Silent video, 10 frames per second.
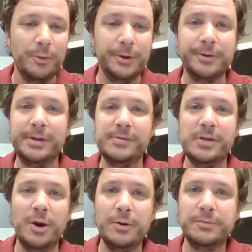We don't
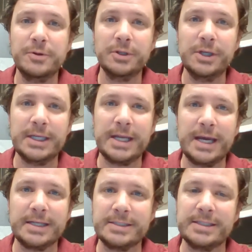even know if you're looking
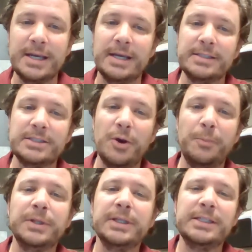at us. So
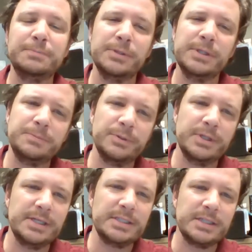please, please,
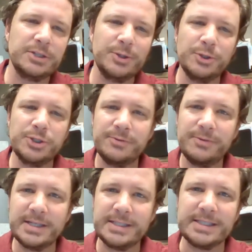please show us your
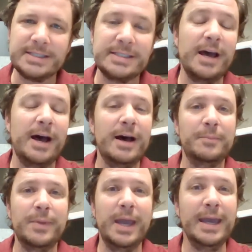faces.
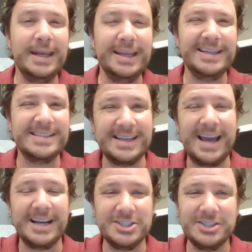Um, it is
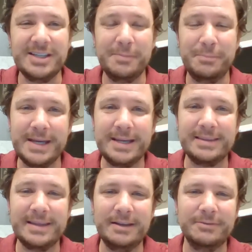actually a big
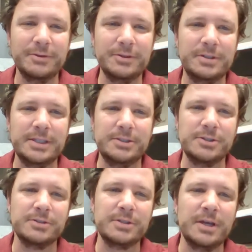thing for your
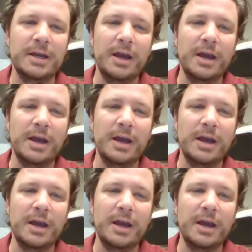teachers.